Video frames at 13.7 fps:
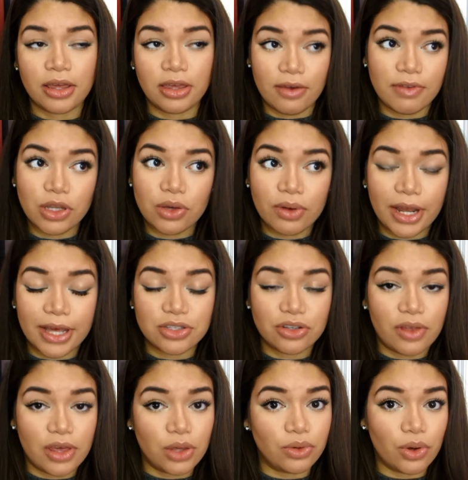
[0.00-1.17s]
given you an answer
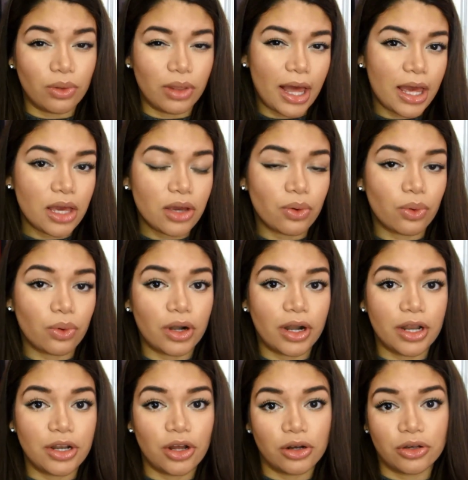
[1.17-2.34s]
that you don't like, or a
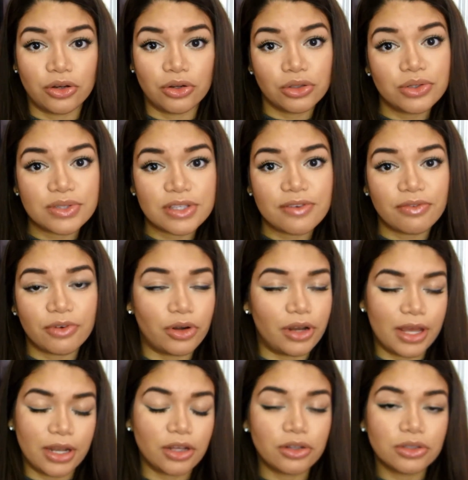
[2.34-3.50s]
non-conclusive or
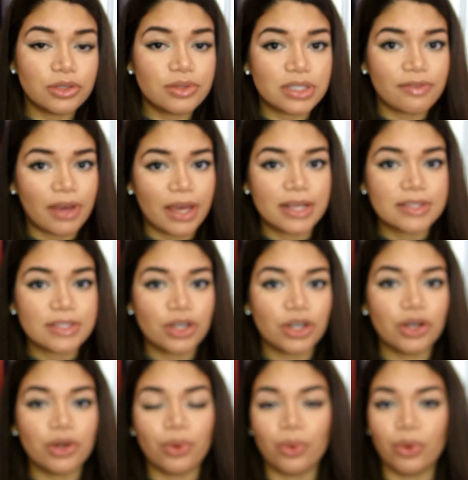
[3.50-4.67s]
inconclusive
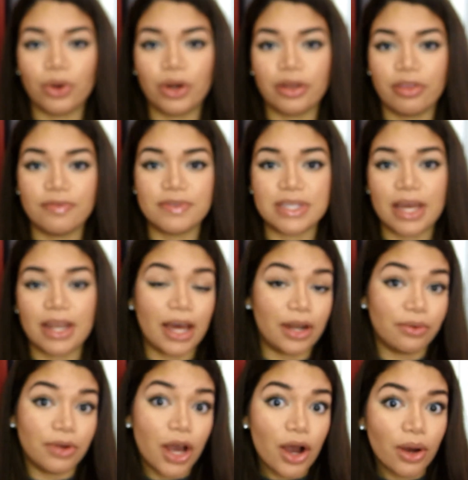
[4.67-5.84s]
answer, or they've said, I
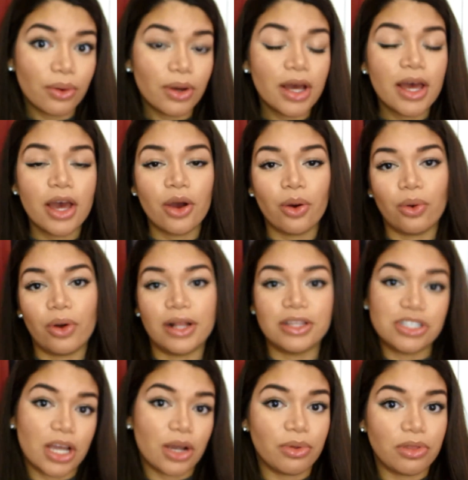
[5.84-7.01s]
don't know, or I'll
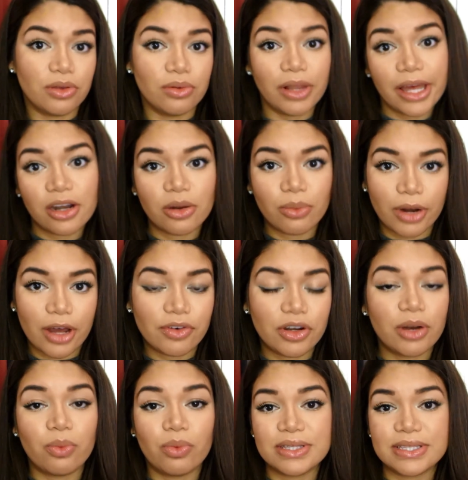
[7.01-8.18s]
check with you later, whatever.
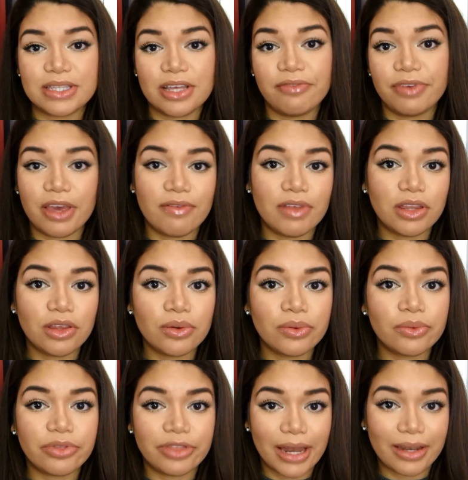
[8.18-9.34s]
Once they've given
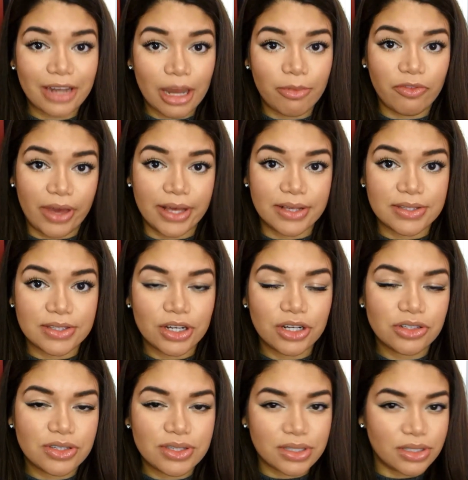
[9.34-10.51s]
you that type of answer,
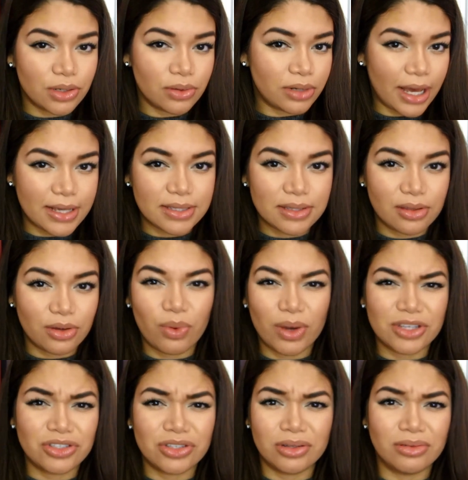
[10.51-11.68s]
just don't ask the
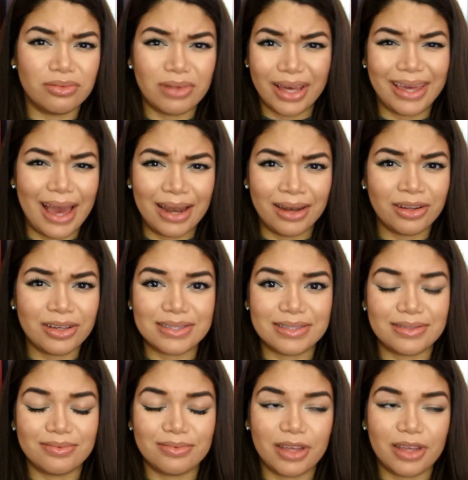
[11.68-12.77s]
question again, because